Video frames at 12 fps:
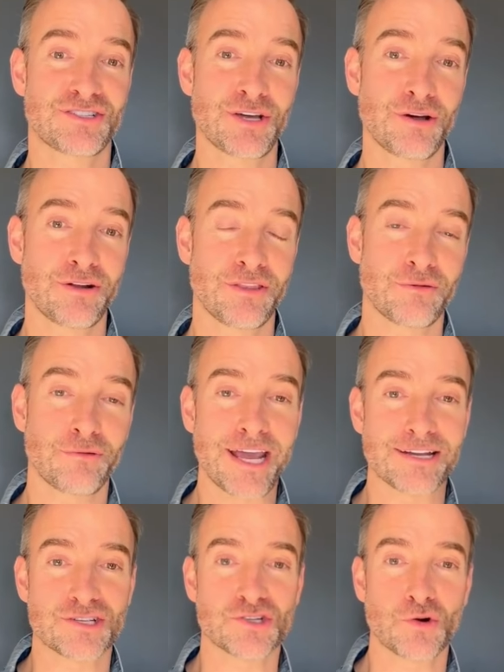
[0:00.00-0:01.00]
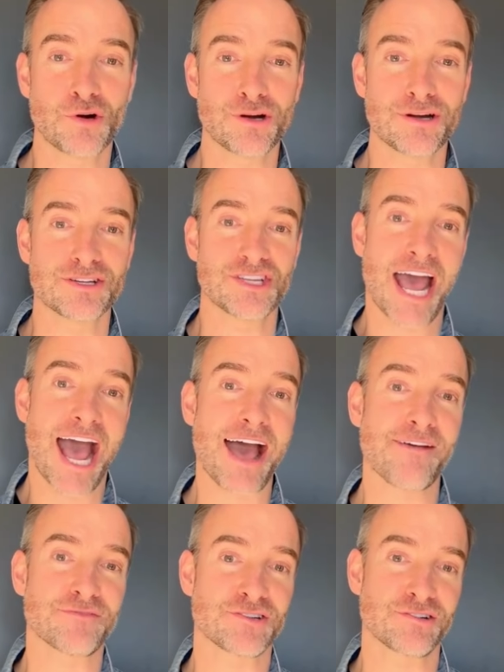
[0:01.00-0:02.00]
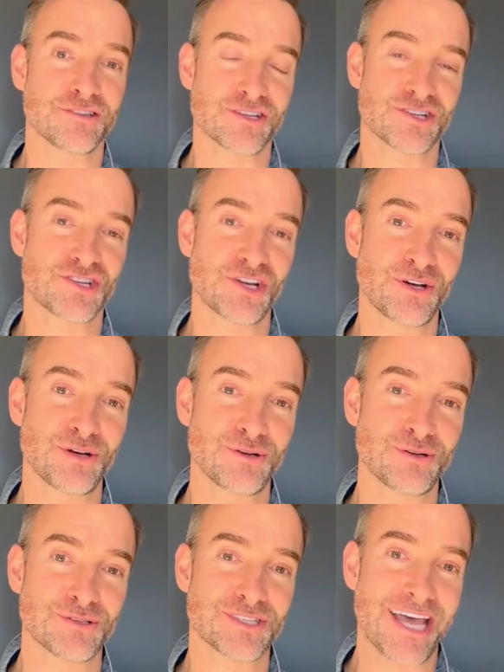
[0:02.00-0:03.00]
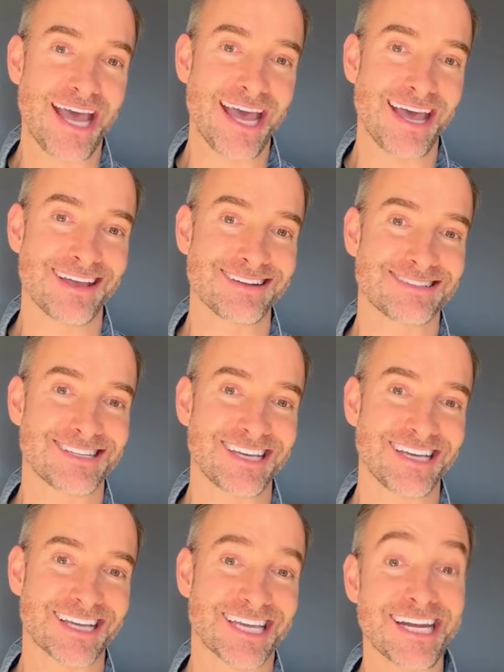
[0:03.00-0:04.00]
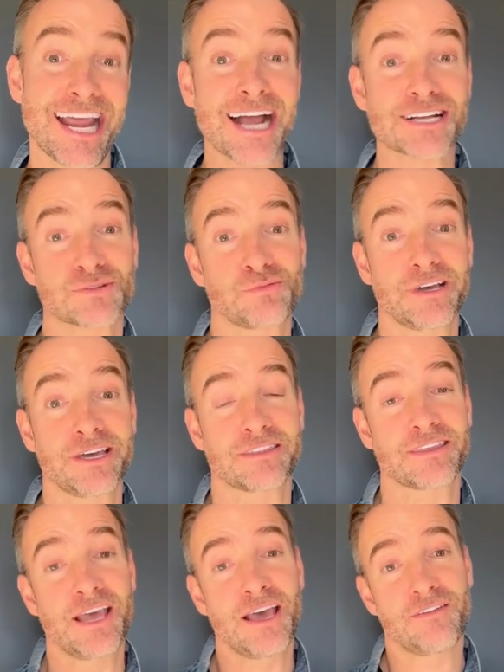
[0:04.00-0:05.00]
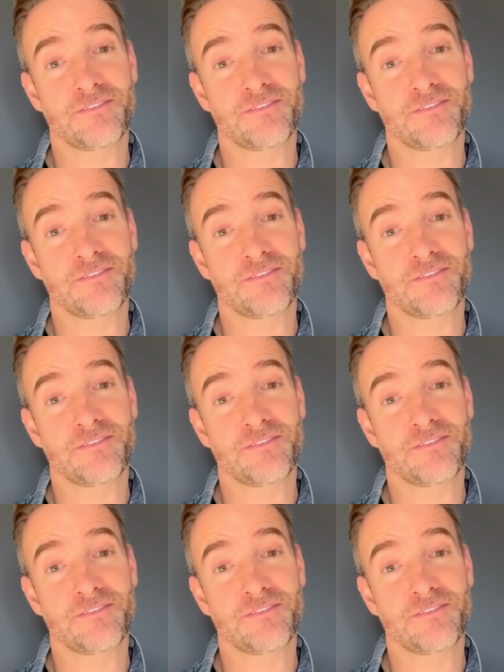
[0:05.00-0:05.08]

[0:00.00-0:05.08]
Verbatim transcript: go to the Red George after the shows and to connect with